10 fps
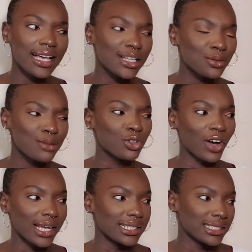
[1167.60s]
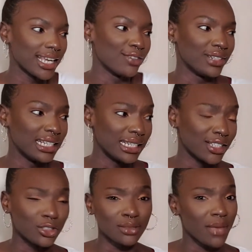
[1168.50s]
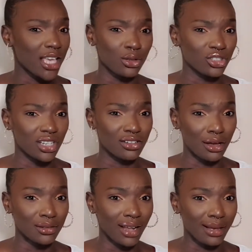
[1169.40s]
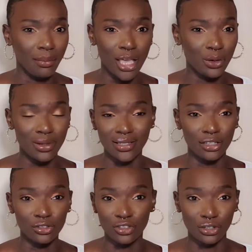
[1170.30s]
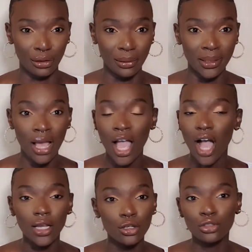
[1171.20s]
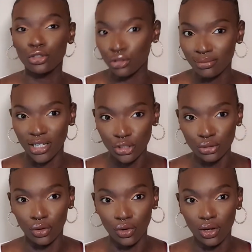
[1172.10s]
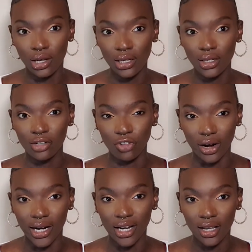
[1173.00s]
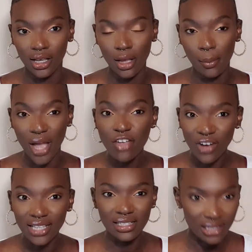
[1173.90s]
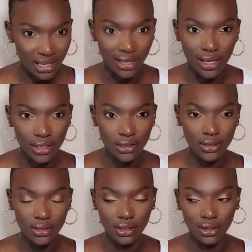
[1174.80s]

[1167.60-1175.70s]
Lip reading: I guess what I'm trying to say really is just make your shit known, like, make your intentions known. I don't shoot my shot, right? But if I did,